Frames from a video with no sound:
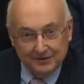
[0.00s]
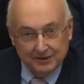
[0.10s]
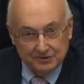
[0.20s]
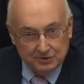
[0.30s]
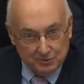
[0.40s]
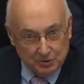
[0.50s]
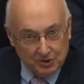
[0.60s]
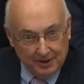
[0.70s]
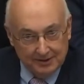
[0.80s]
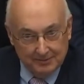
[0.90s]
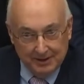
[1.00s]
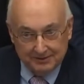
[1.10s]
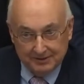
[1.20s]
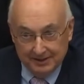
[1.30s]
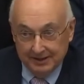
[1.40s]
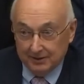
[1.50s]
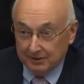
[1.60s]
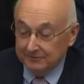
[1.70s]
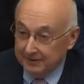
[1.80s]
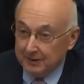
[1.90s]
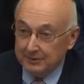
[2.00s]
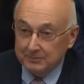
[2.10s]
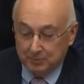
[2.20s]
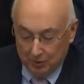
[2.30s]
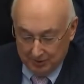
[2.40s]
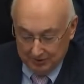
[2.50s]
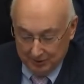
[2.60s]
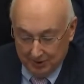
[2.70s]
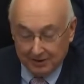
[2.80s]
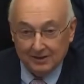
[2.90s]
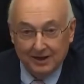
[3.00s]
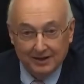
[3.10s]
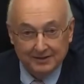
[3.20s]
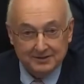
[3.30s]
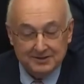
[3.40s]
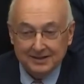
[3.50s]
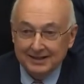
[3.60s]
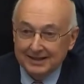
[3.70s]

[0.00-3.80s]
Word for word: The issues we're talking about today are very important to our clients,